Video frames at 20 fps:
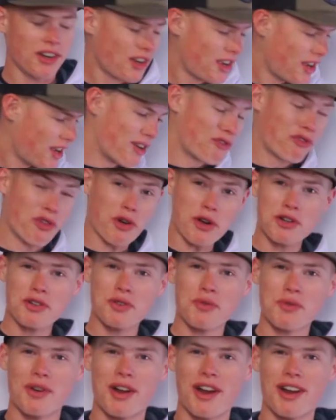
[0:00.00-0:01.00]
And
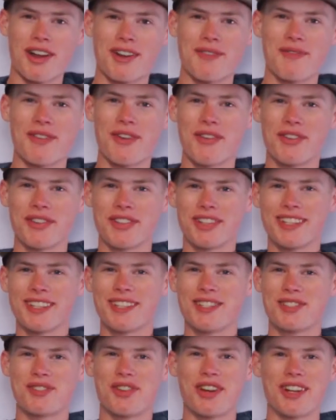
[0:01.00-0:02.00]
unfortunately, we aren't going to be able to look
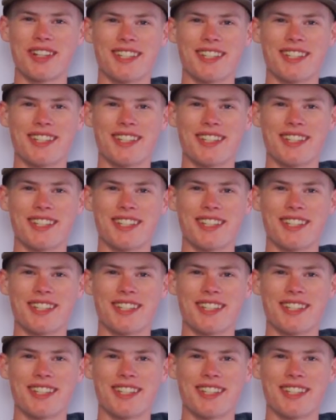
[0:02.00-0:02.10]
at the truck